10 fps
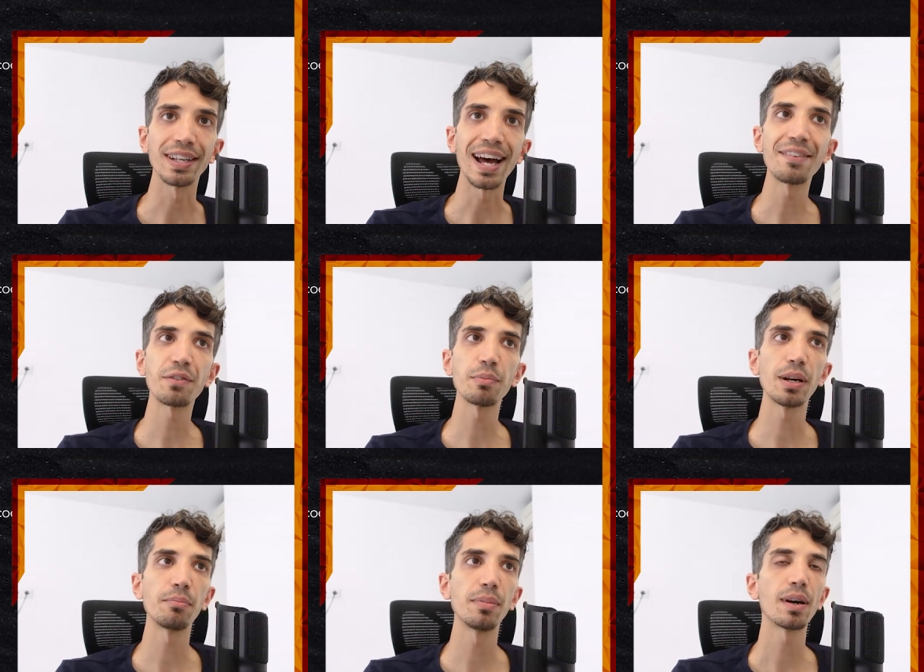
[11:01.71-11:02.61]
And
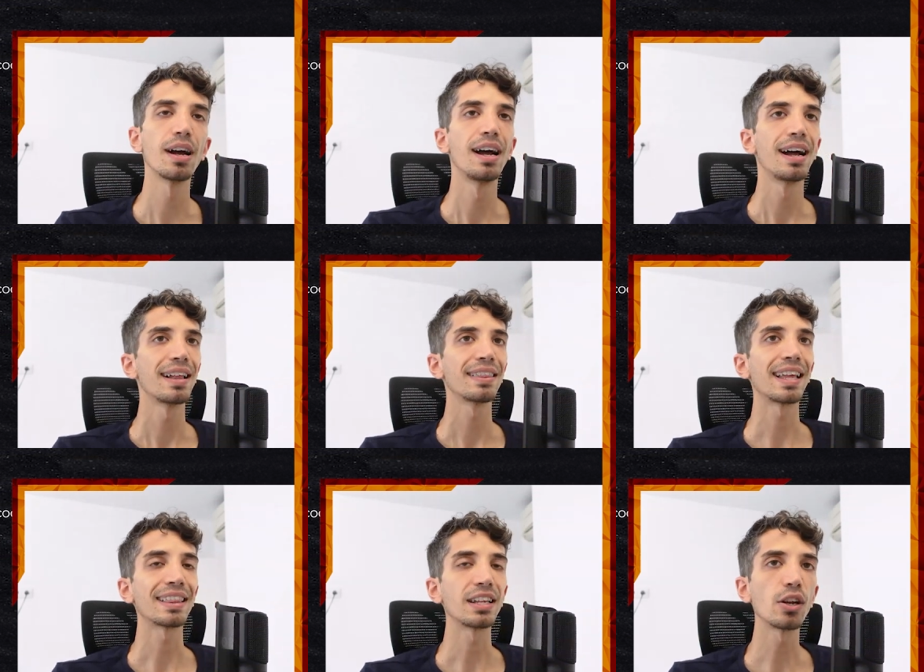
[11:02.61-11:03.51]
remember
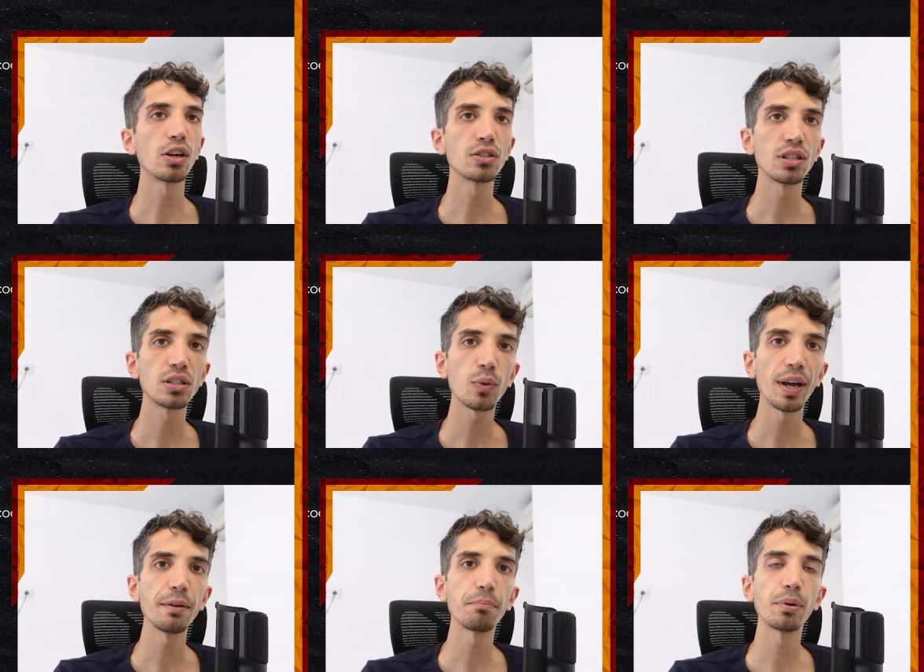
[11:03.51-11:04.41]
that the nonce is quite
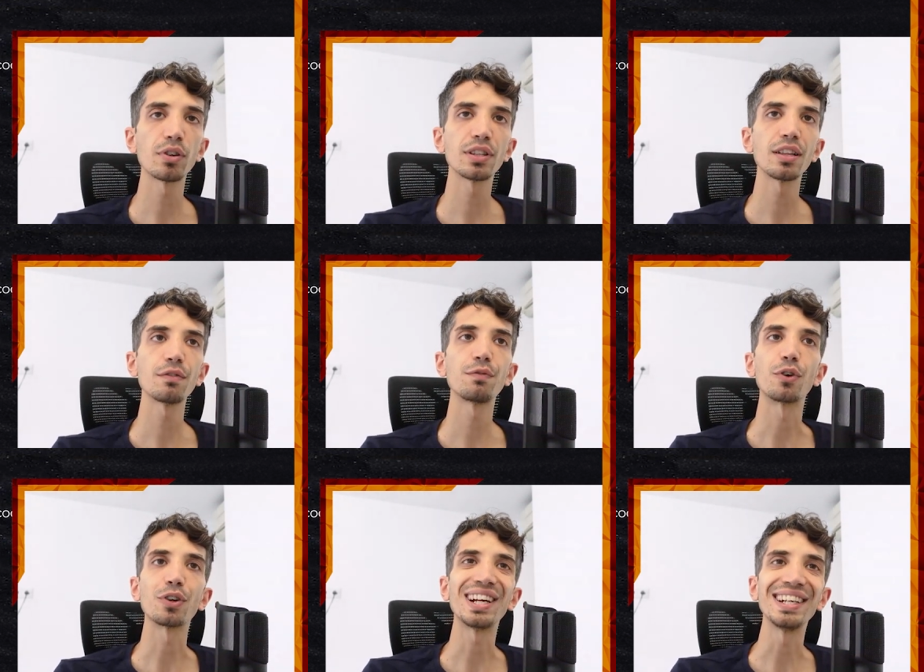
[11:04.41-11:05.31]
important for
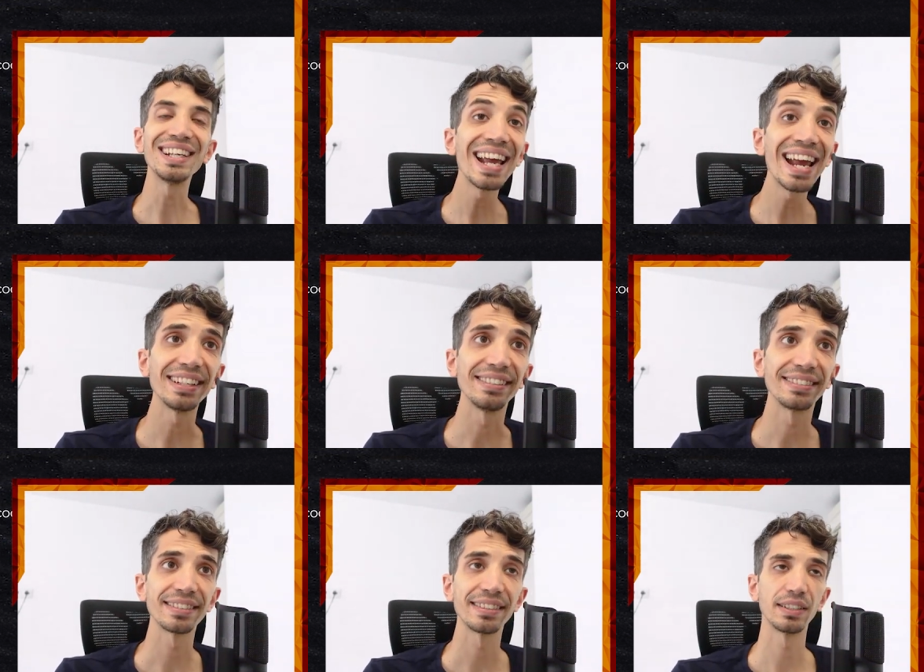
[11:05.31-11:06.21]
create,
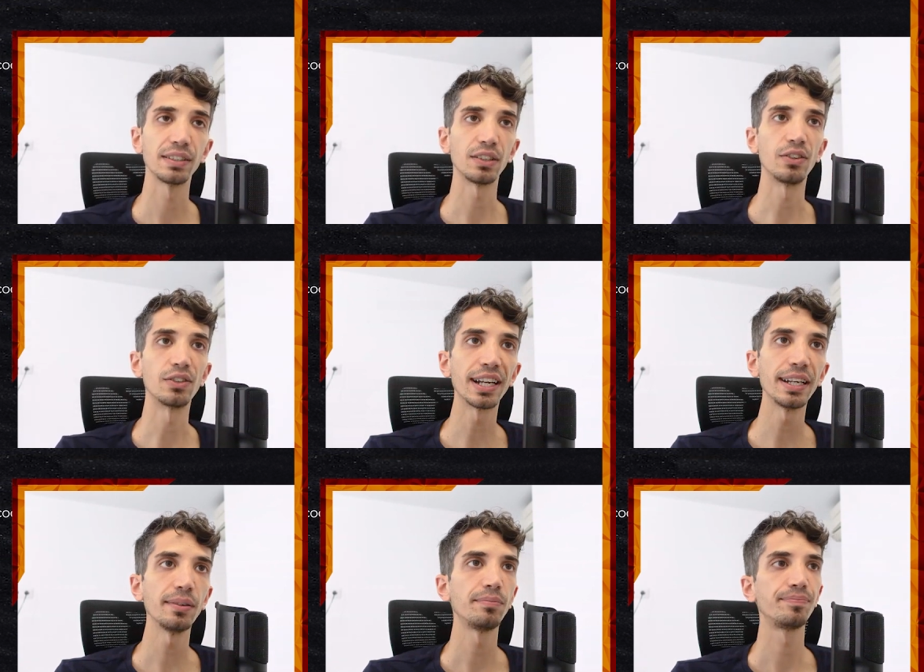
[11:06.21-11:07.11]
okay?